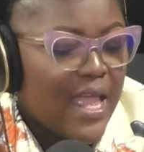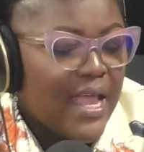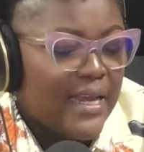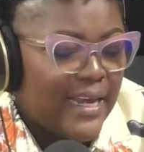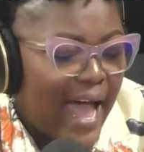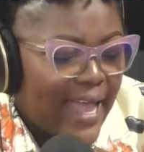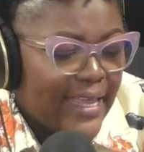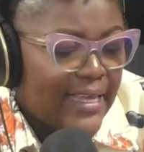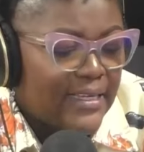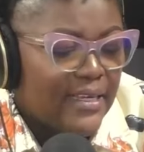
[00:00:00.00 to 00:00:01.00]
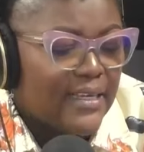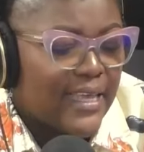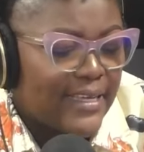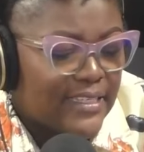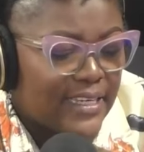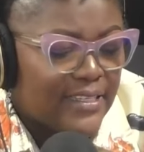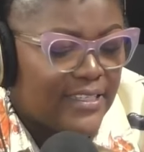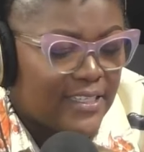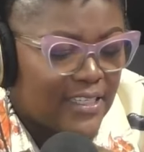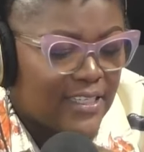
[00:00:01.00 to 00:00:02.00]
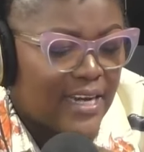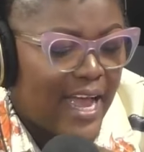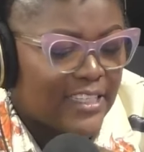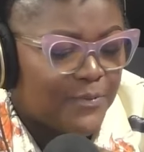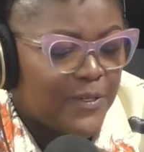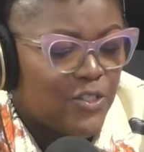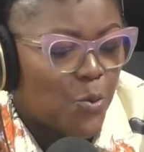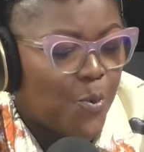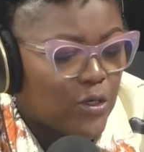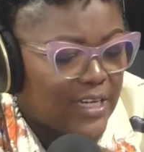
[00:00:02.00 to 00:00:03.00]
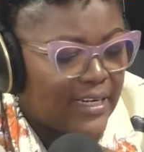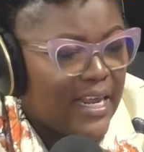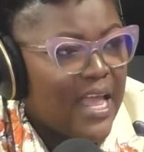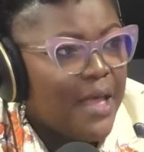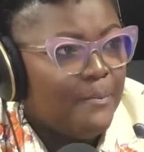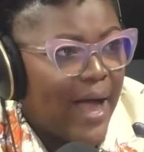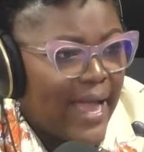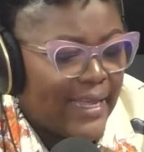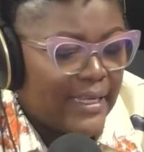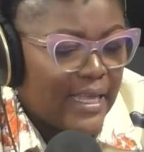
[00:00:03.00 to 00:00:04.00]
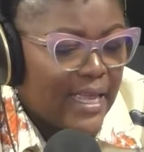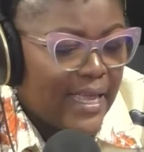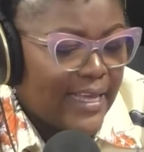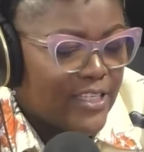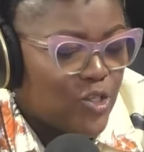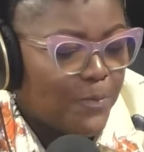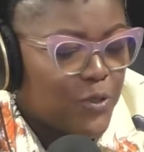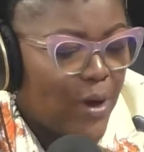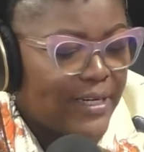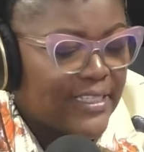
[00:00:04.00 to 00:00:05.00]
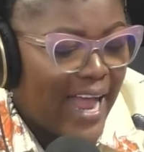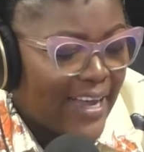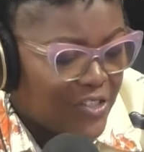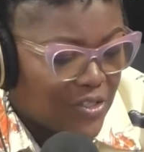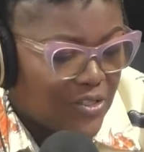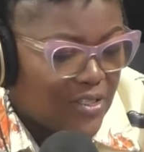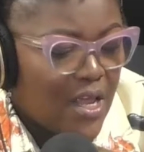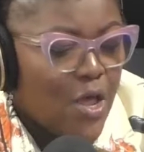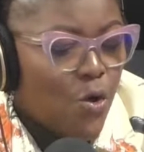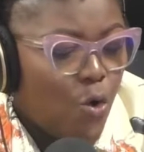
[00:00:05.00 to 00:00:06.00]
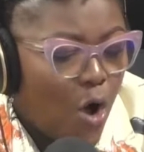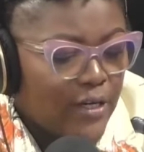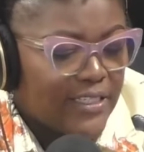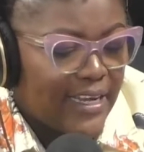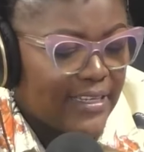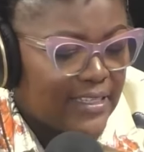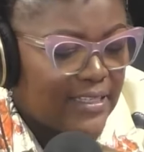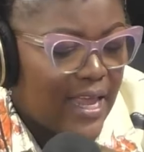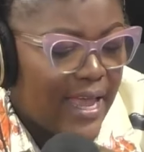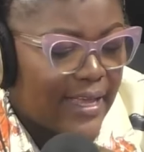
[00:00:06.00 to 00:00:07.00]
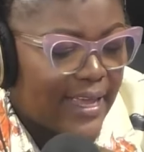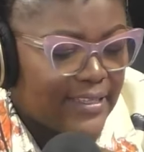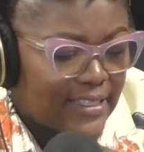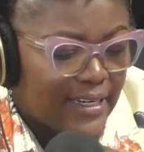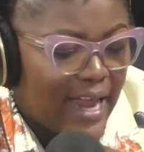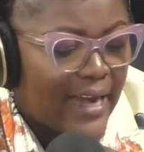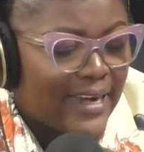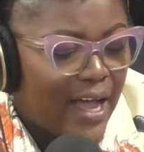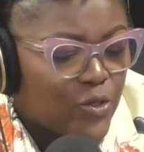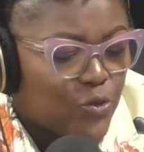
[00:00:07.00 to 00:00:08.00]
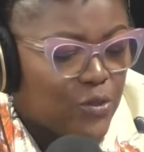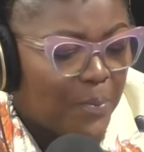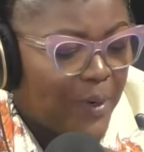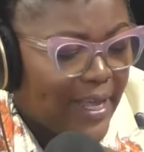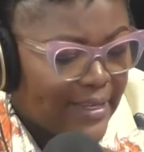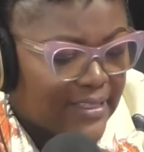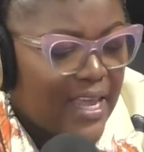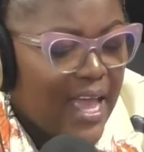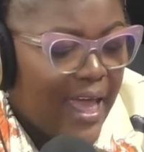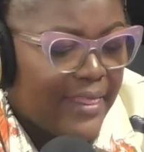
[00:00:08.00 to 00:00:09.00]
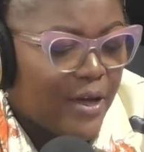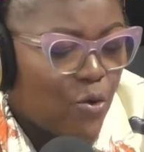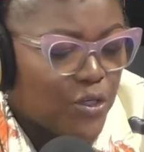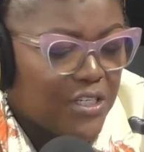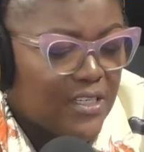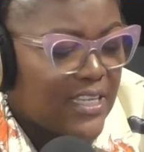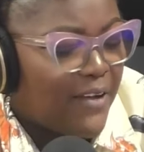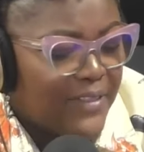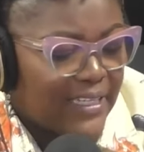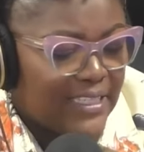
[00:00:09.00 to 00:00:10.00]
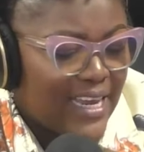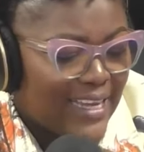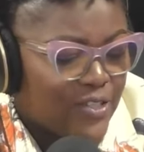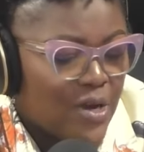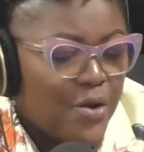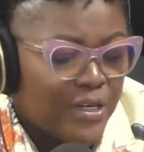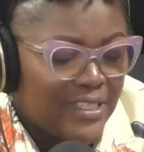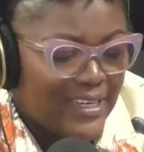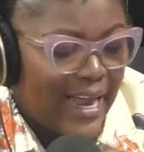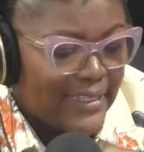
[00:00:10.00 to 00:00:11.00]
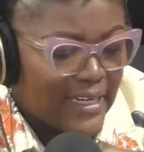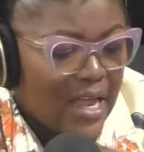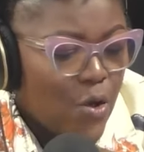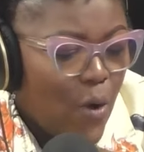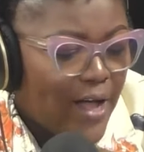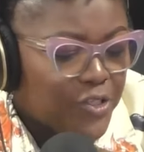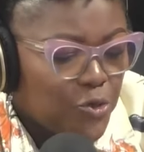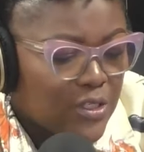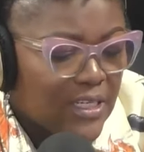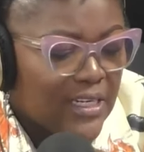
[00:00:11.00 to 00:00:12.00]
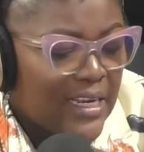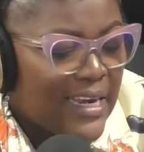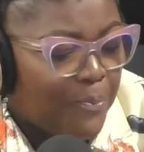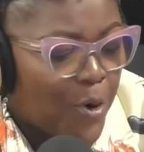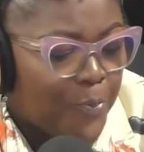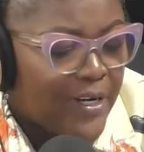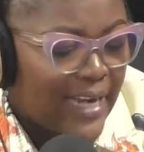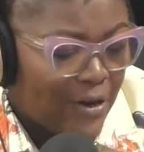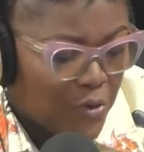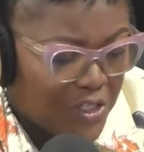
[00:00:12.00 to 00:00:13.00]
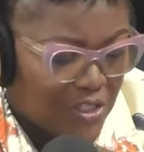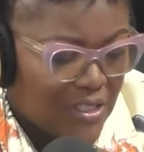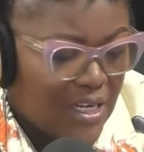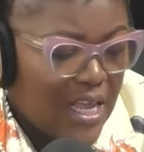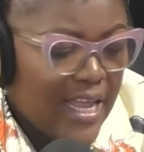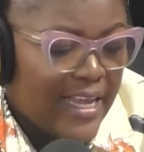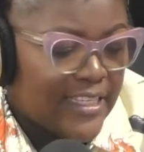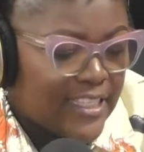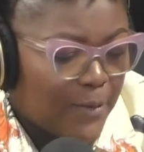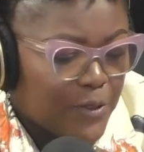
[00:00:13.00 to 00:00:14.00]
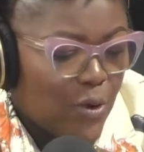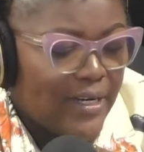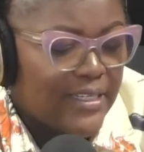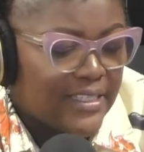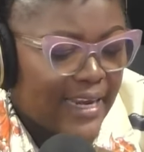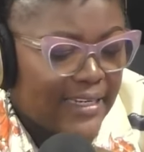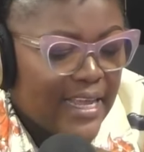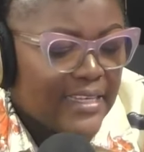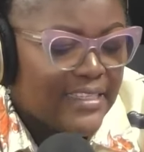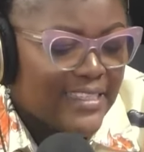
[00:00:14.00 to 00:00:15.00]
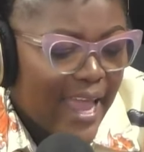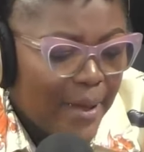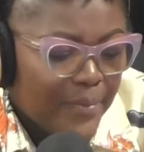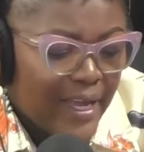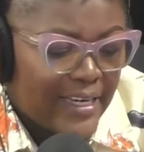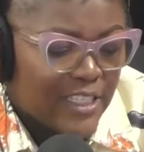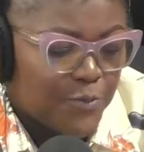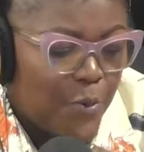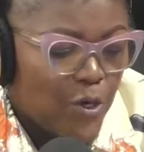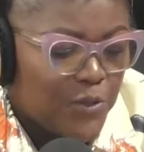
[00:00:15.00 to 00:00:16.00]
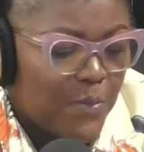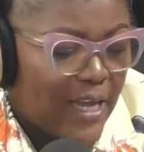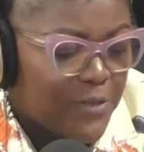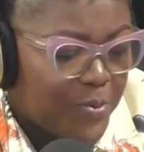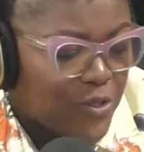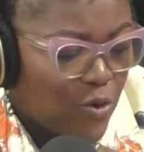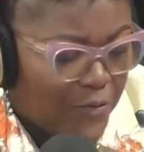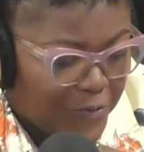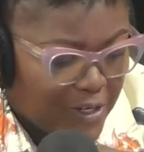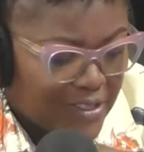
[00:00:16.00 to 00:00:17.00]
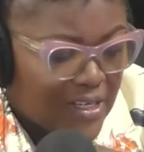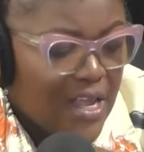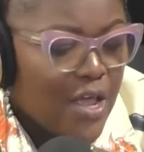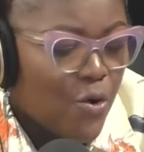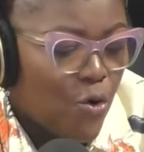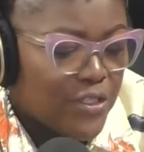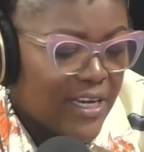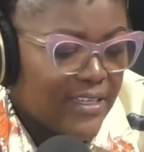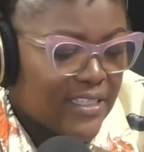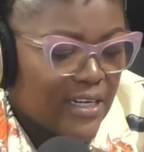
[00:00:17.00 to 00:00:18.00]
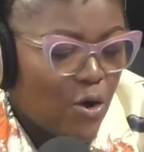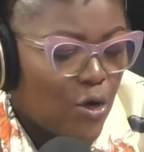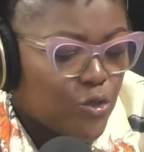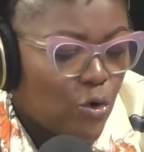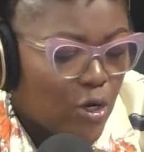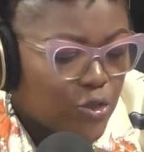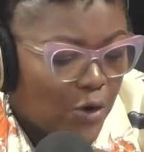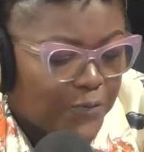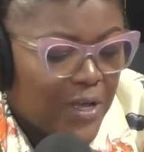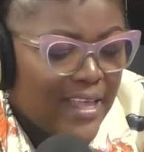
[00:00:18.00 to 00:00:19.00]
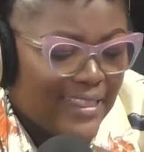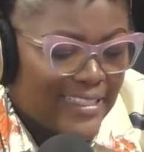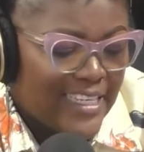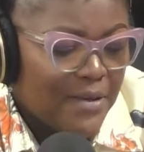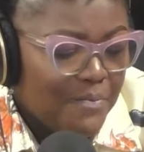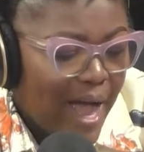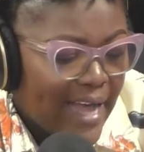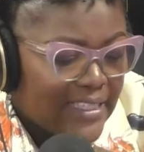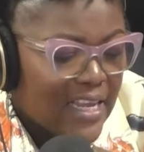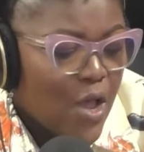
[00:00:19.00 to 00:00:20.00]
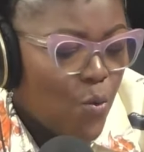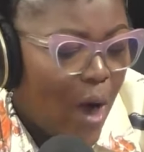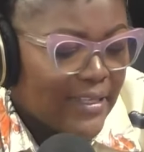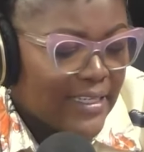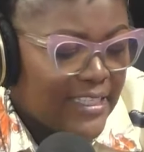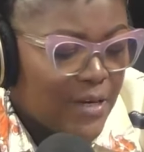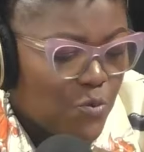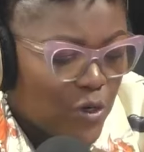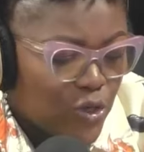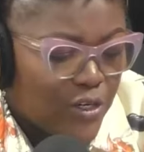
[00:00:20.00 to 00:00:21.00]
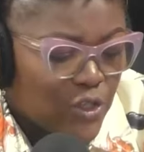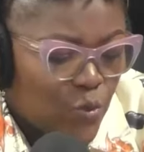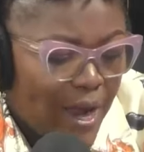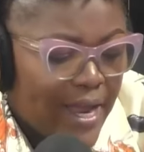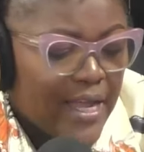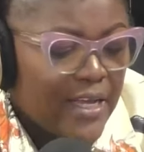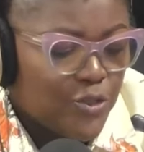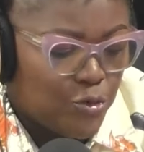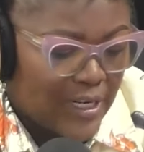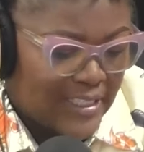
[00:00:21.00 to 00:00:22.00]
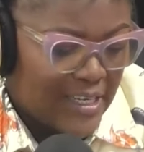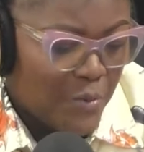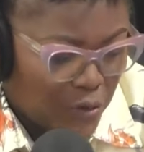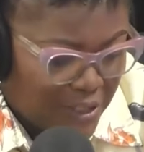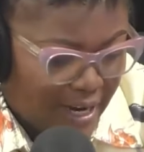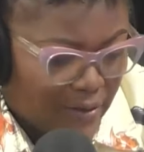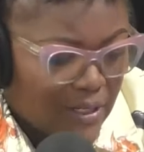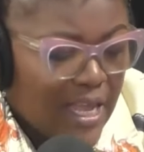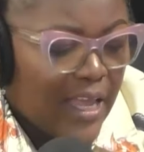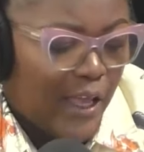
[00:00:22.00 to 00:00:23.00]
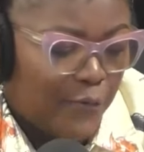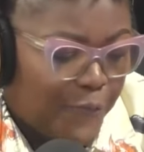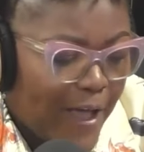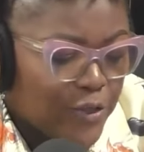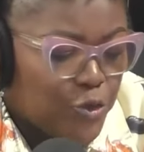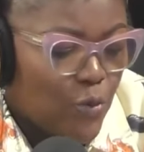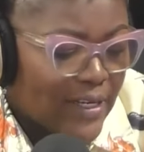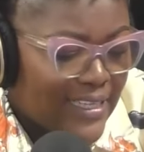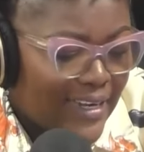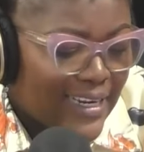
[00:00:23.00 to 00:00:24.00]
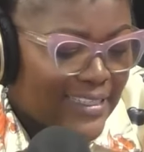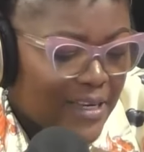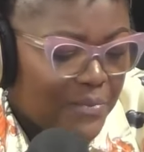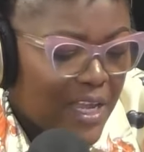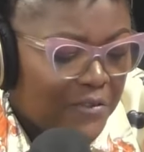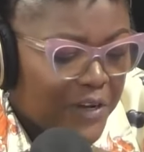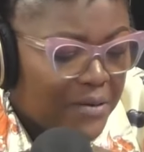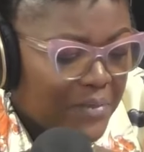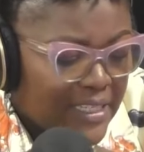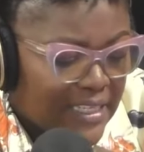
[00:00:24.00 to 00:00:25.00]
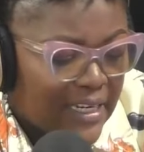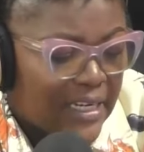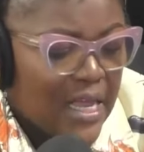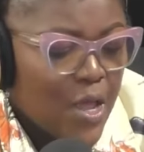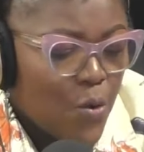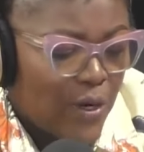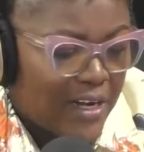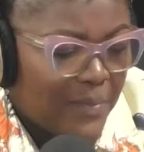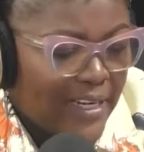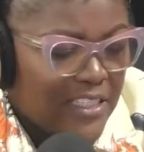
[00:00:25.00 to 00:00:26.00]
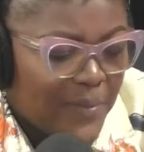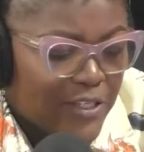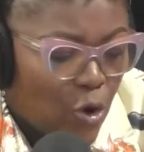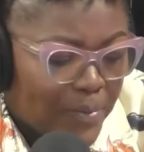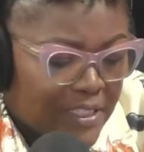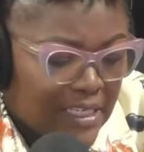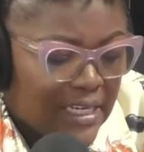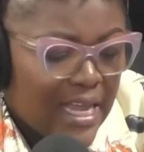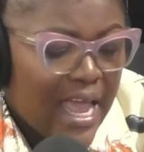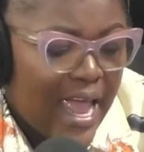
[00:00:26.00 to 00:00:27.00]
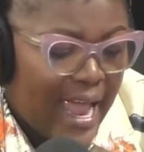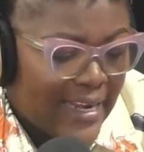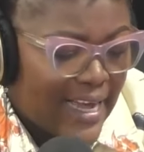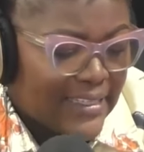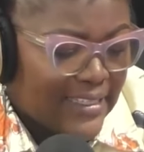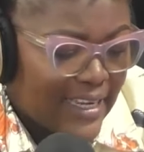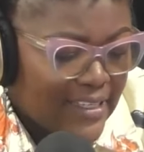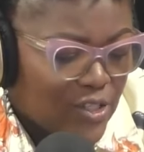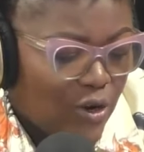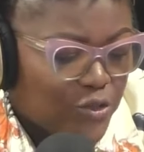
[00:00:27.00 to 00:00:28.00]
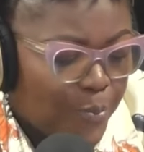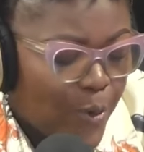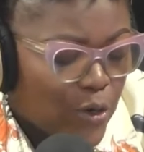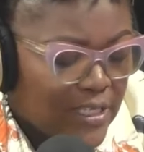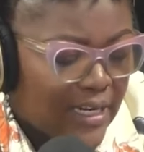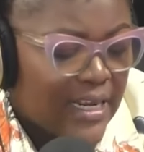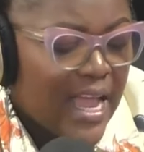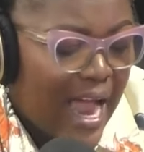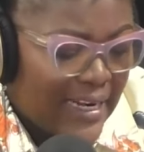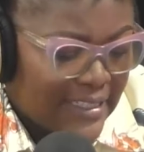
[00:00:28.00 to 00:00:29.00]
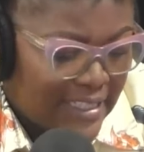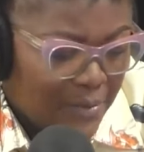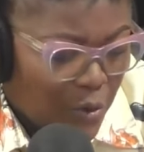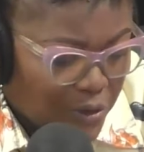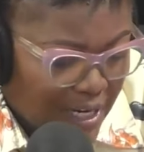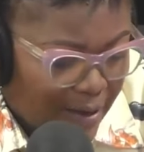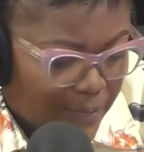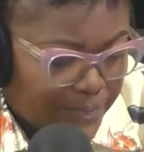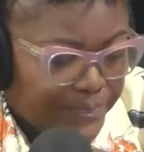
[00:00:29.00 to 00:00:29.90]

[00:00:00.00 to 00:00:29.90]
Laryea Kingston's decision has been supported by his subsequent actions. Coach Kingston announced to the players and the coaching staff that he has resigned whilst using inappropriate language. He subsequently said same in his post-match press conference. Coach Kingston also got off the team bus while the team was on his way to the team hotel. He failed to attend the team evening meeting with the management committee and has since not reported at the team hotel.